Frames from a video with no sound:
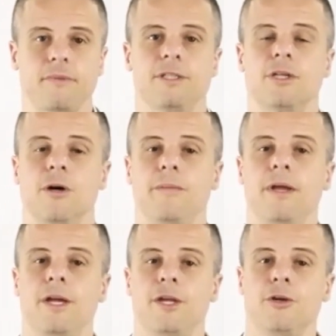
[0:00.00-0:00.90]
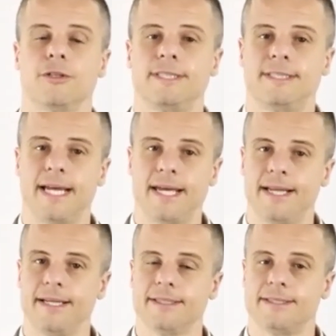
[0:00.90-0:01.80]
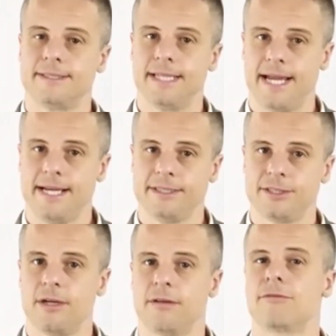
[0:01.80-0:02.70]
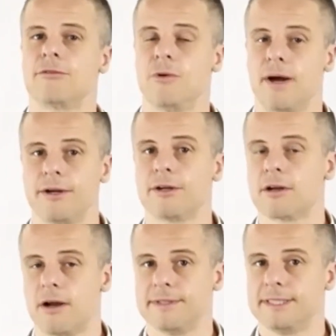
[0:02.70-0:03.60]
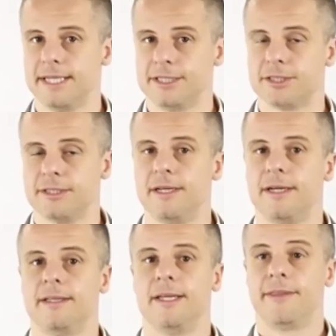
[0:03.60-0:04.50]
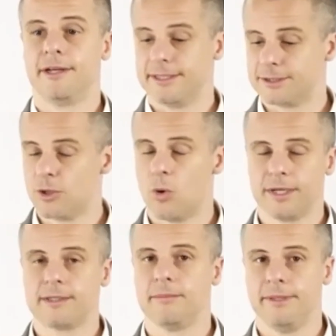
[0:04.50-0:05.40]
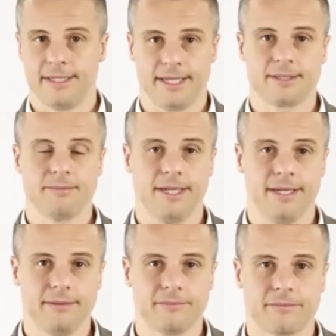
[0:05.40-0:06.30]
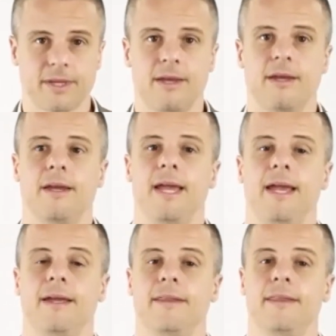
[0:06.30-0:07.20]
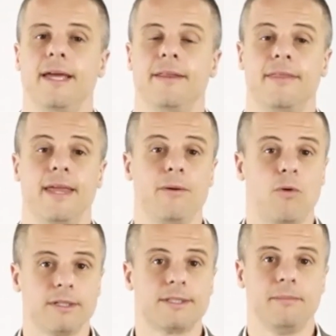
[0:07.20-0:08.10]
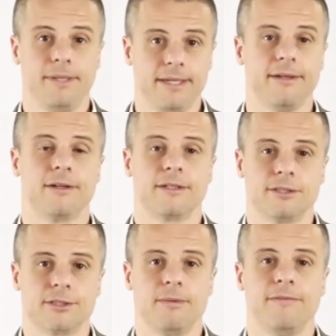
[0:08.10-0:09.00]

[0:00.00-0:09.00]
So you're setting the stage throughout your conversation that there is going to be a next meeting and that they want to be there because there's going to be